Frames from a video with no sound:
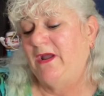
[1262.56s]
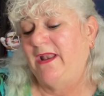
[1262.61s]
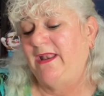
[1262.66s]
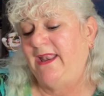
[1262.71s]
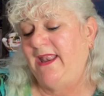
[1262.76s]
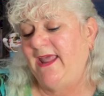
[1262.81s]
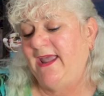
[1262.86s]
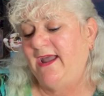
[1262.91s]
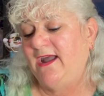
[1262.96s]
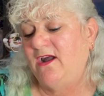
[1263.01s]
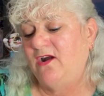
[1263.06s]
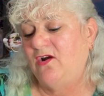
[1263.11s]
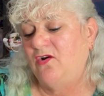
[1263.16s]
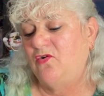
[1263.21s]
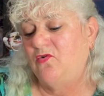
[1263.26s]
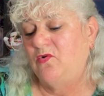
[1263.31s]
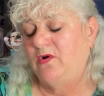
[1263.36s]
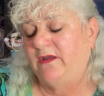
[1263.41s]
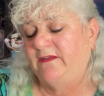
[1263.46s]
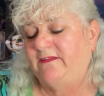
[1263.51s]
and
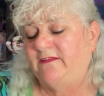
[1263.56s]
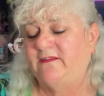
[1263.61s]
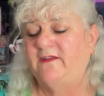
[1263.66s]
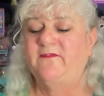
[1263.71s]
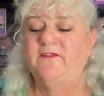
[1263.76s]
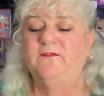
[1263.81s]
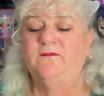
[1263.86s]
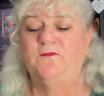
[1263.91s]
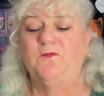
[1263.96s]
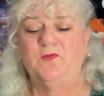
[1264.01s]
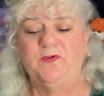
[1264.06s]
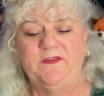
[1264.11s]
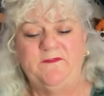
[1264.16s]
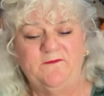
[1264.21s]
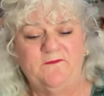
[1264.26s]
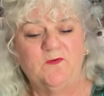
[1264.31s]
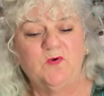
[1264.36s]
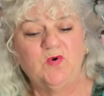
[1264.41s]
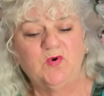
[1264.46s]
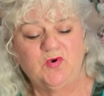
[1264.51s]
now
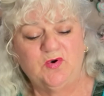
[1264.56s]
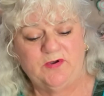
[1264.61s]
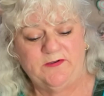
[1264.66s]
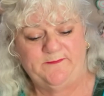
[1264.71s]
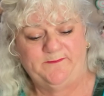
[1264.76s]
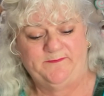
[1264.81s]
$7.44.